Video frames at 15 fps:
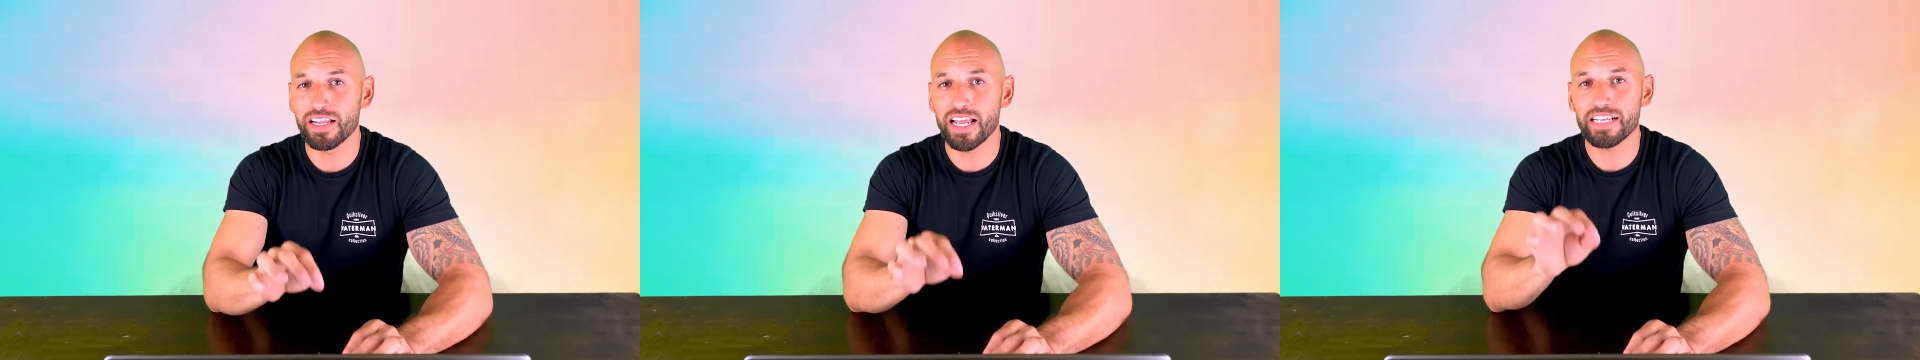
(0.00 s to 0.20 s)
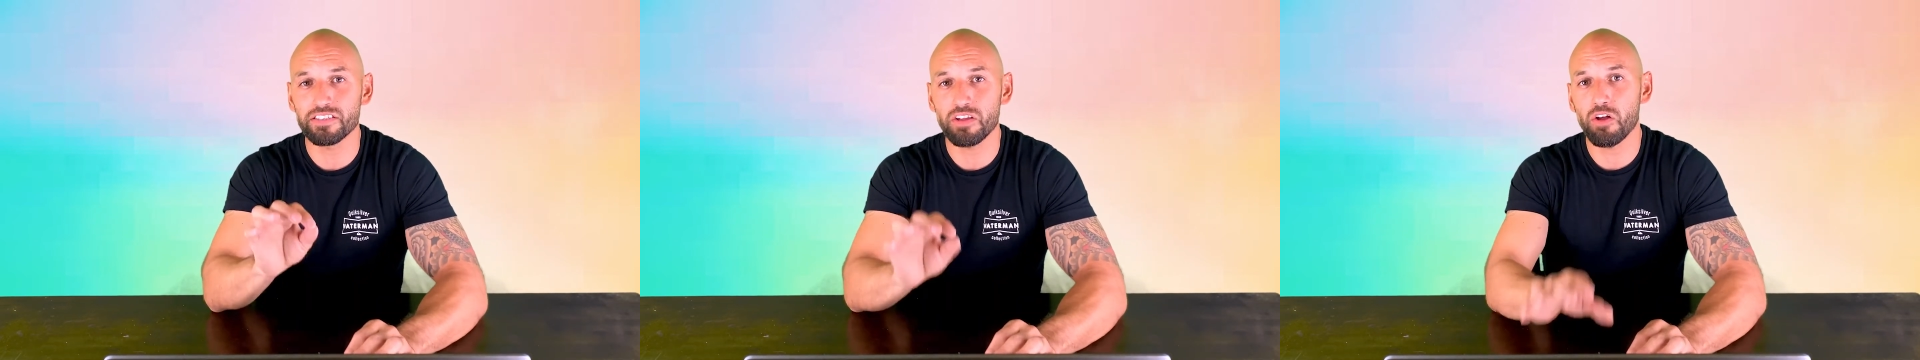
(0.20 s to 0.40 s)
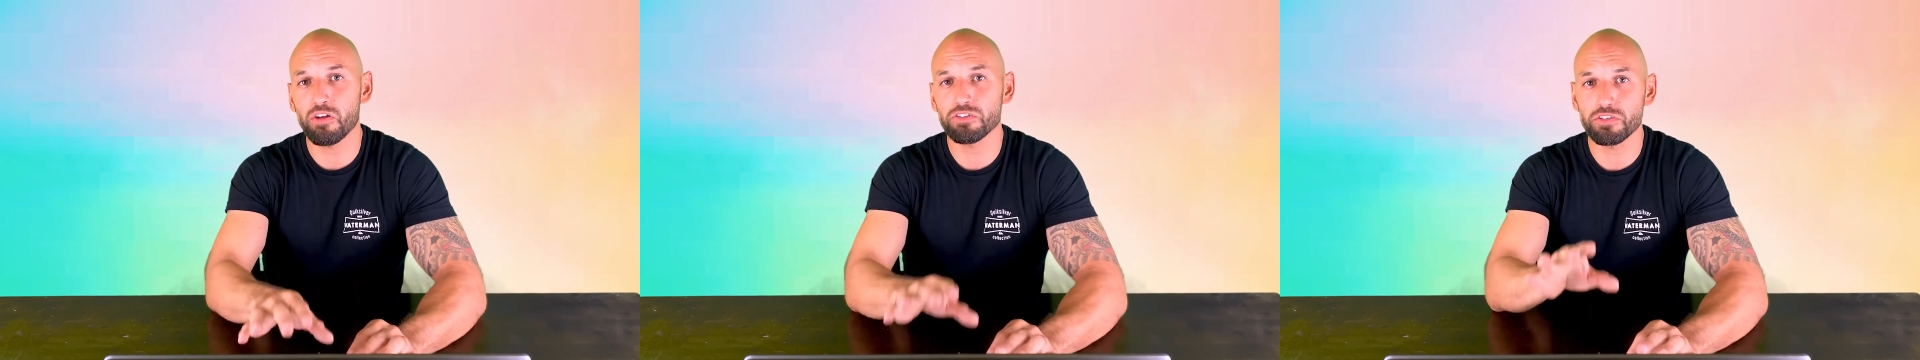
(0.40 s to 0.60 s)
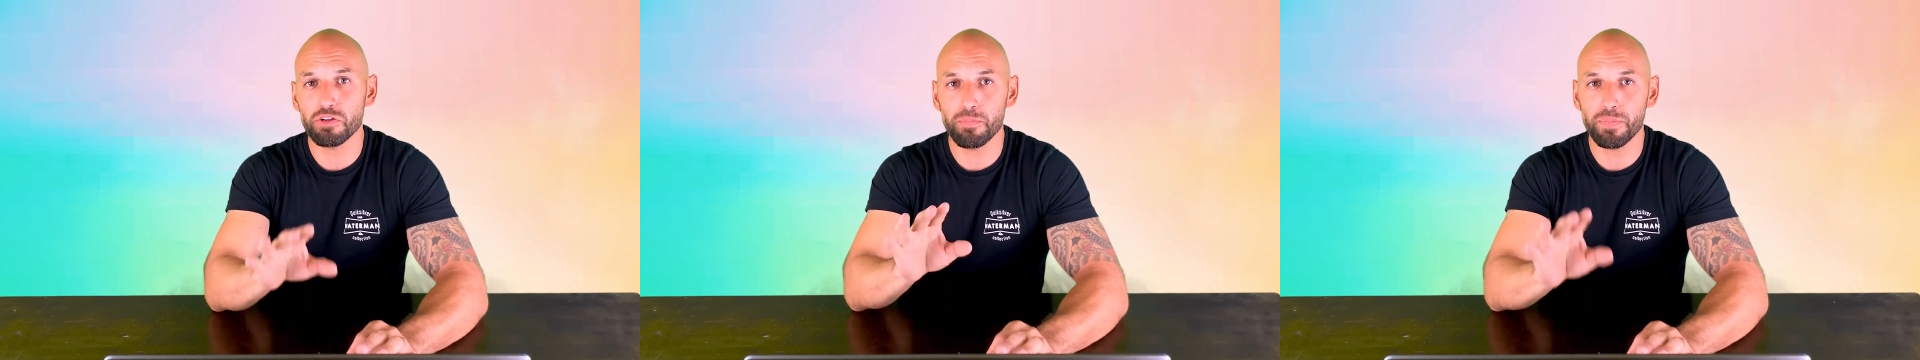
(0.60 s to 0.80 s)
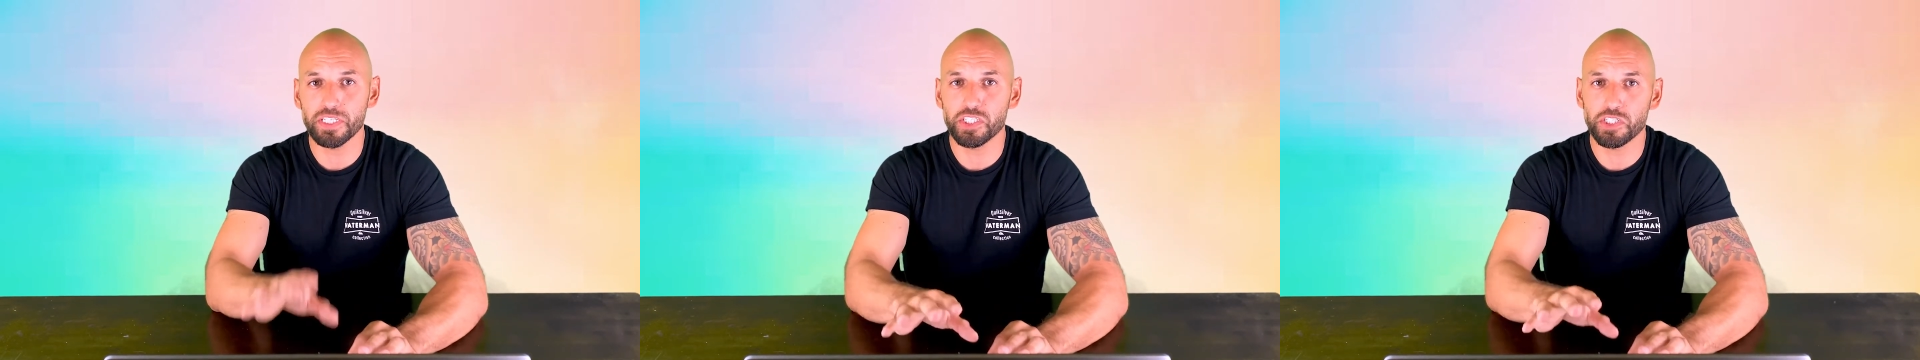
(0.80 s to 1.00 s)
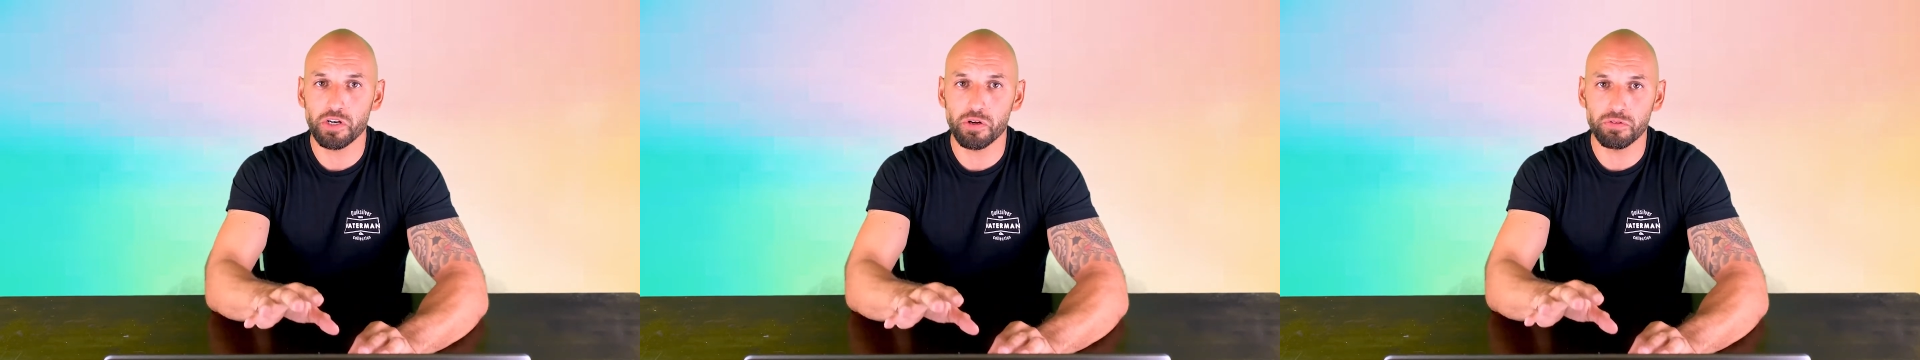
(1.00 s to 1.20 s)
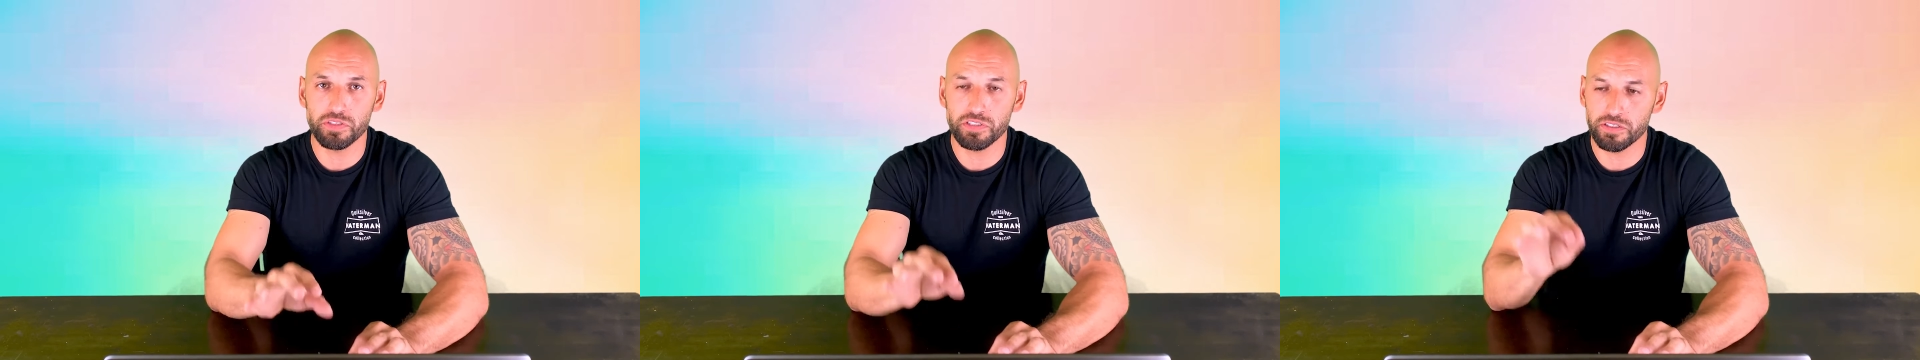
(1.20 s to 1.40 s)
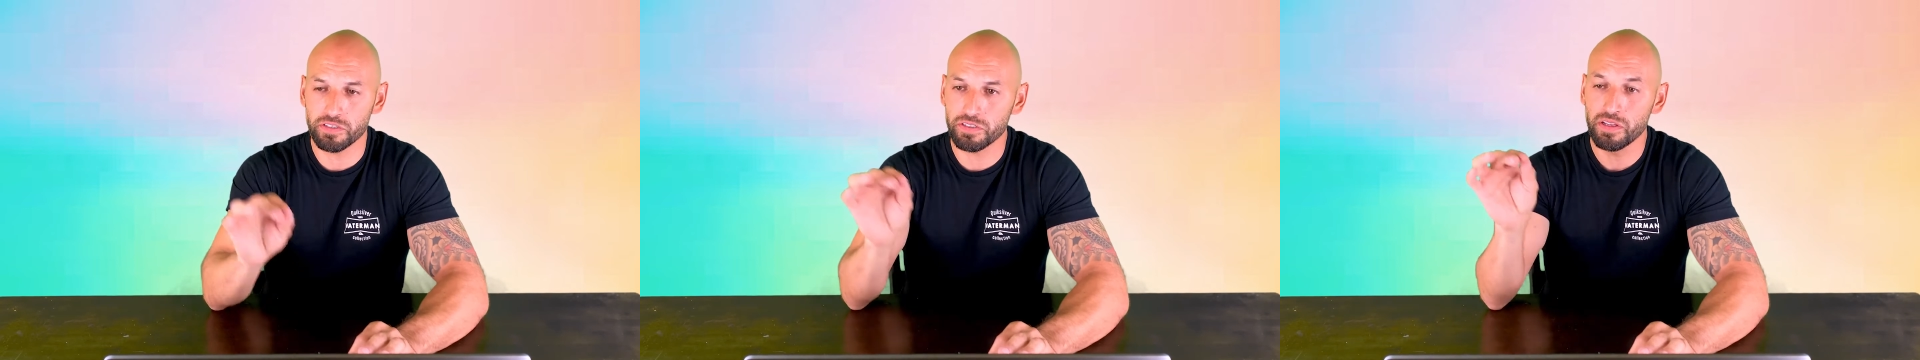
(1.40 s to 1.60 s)
has also been shown
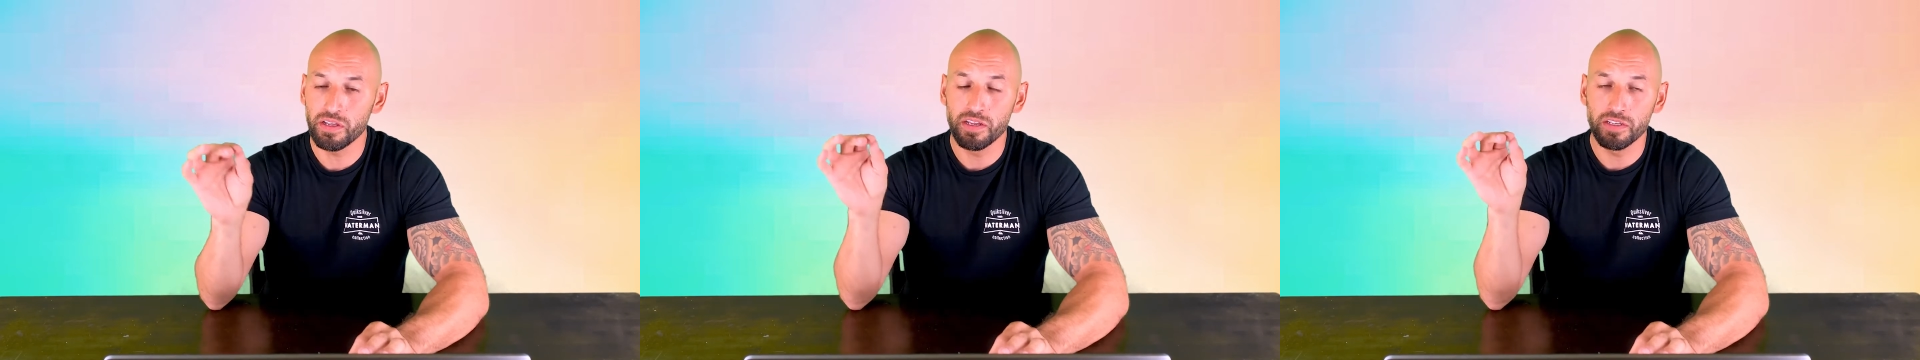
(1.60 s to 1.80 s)
to